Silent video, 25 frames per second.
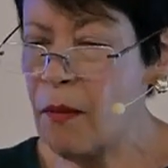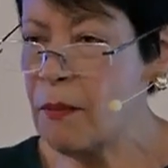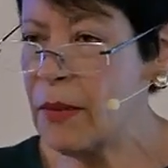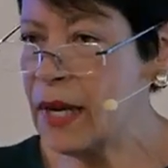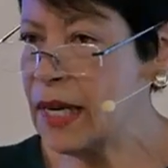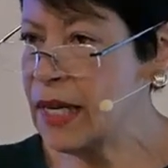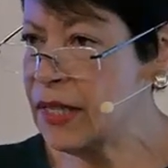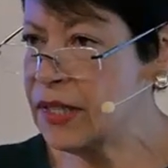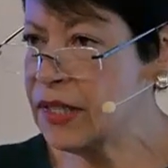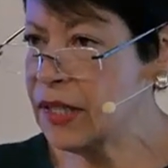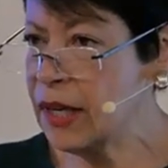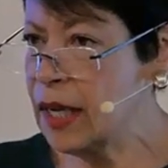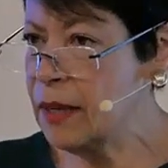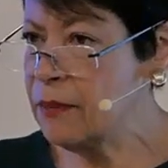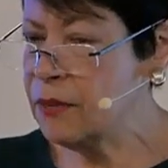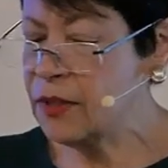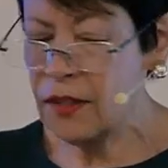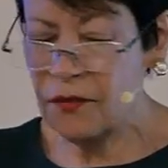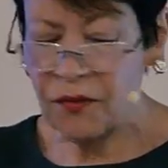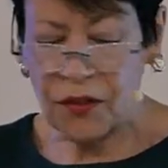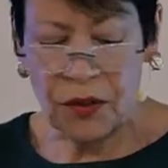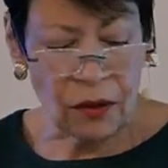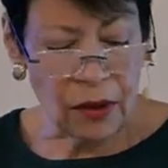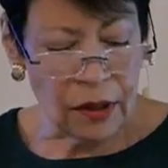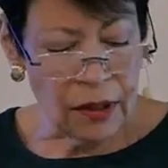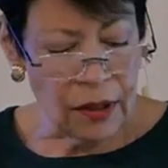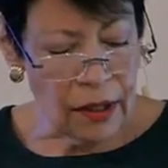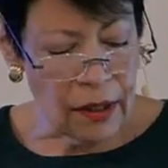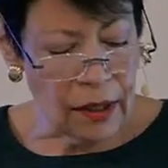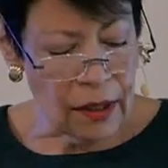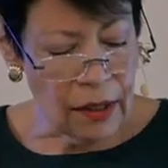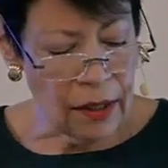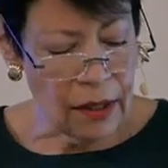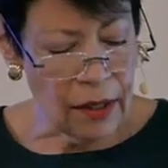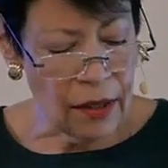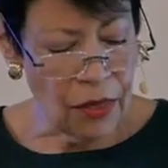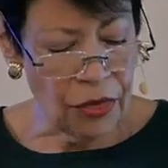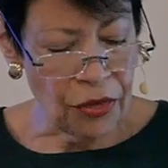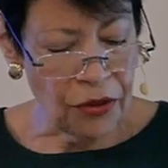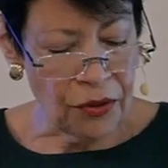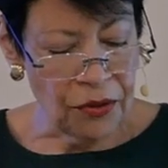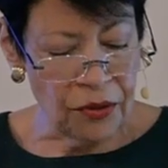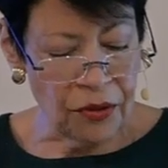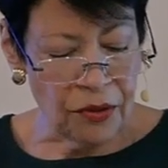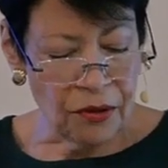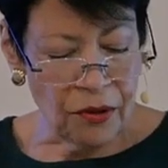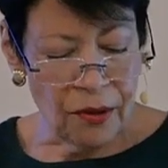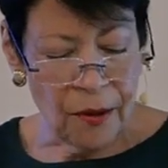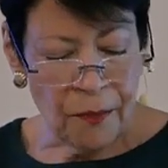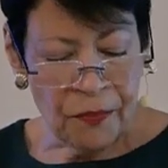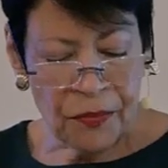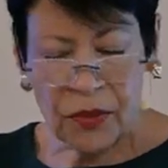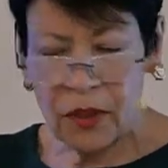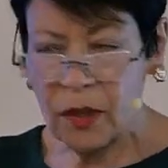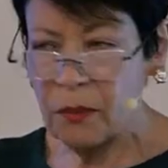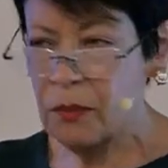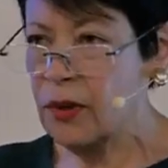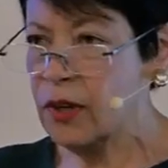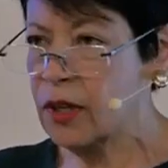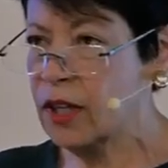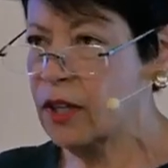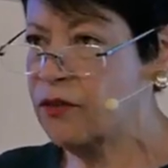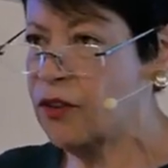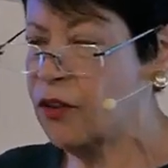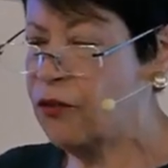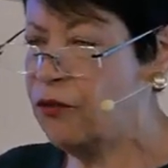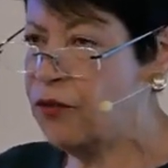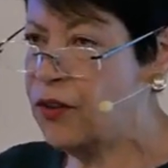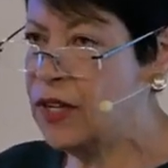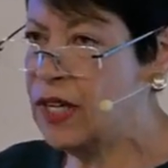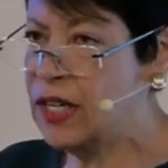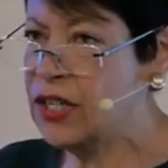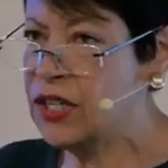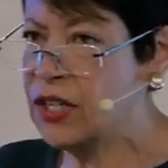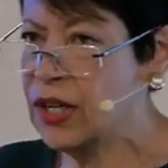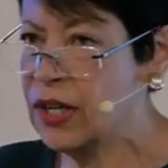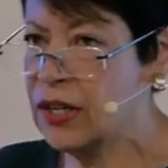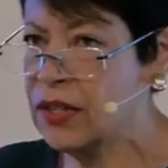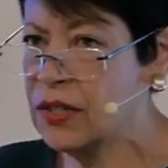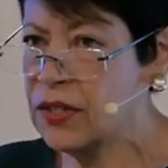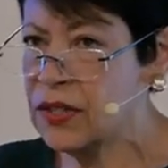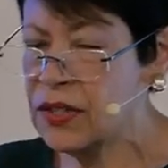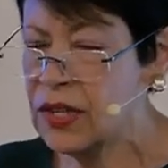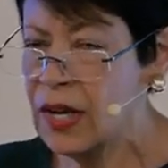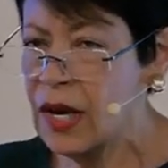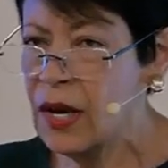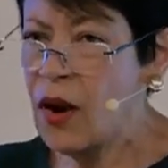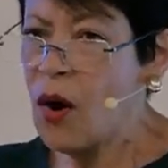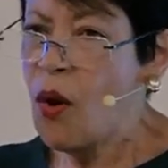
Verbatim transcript: many times, if you look through the book of Ephesians,